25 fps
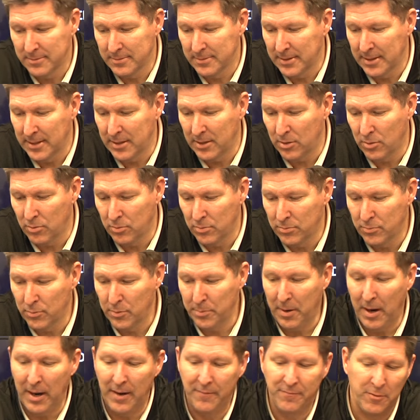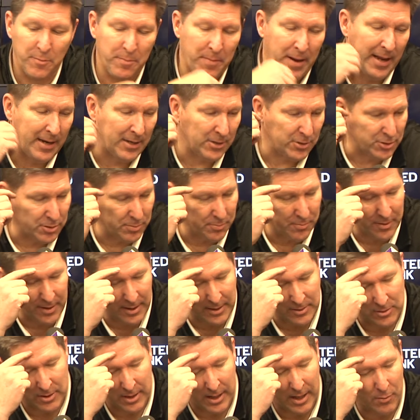you know, we might have to manage some
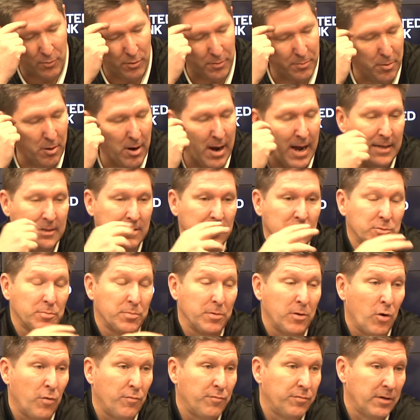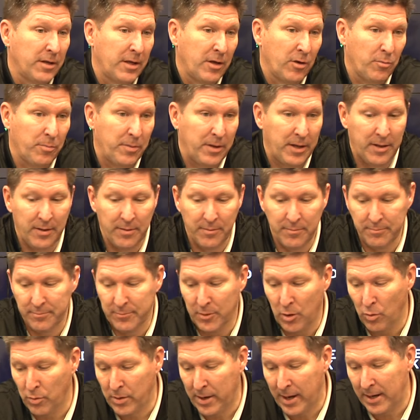things again with practice, but hopefully he'll be
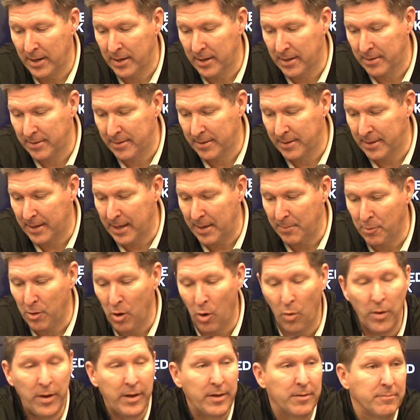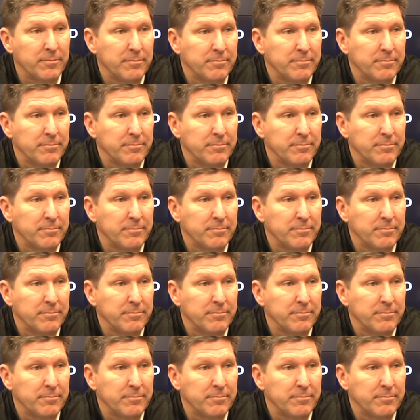okay to keep going.